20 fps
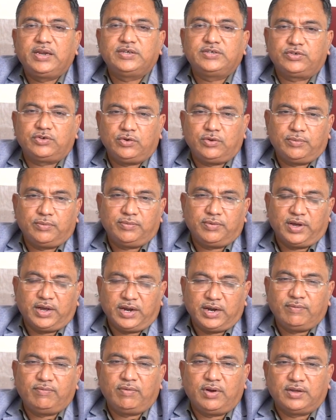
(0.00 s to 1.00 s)
history of
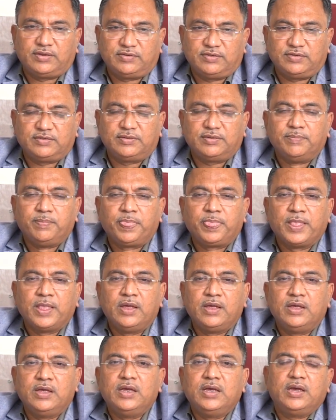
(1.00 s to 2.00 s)
anaphylaxis,
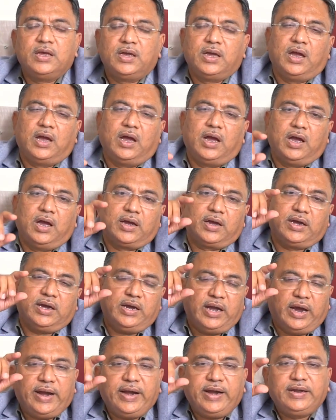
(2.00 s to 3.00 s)

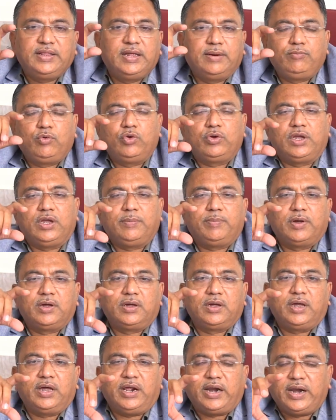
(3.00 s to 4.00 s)
guide them to keep
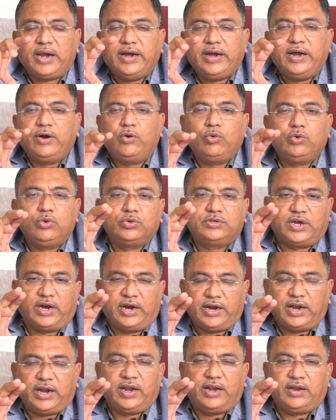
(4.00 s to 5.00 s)
a ready to use
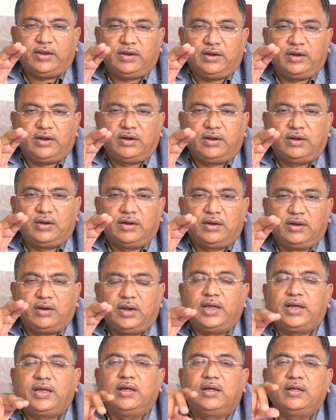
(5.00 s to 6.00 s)
adrenaline,
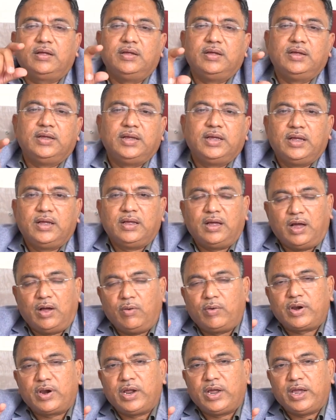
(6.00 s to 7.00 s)
like
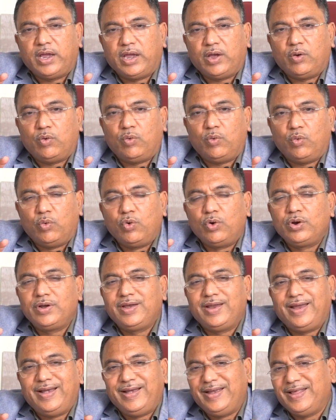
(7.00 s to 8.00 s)
our
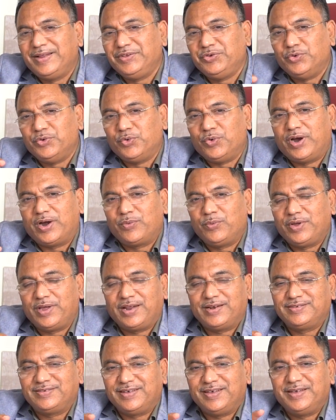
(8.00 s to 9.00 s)
own Indian jugaad we
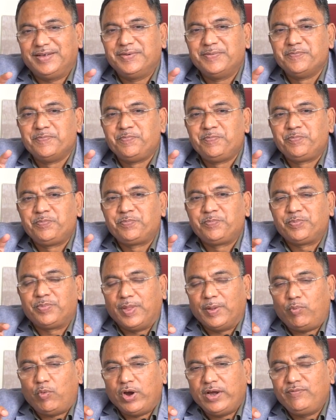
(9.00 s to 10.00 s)
can say, the
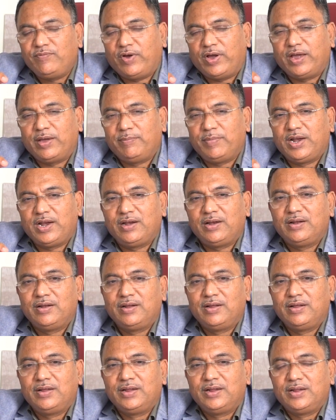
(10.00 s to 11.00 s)
0.5 ml
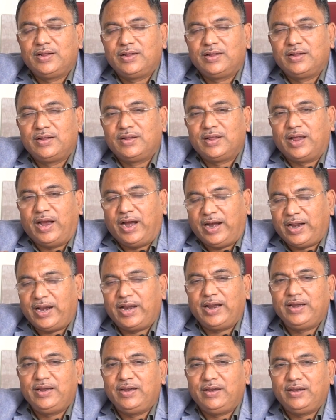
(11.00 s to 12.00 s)

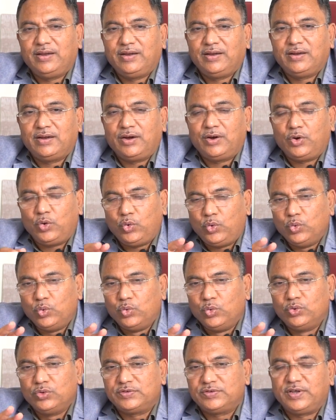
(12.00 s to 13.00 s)
adrenaline,
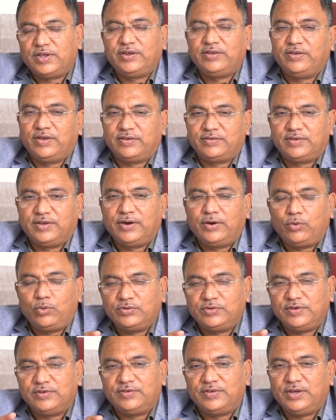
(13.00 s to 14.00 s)
2 syringes in a 2
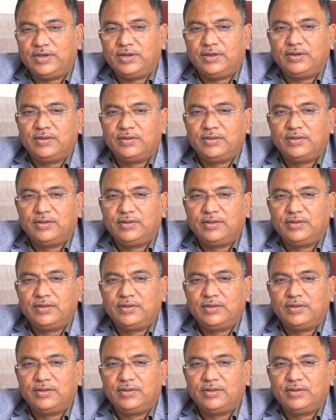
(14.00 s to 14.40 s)
cc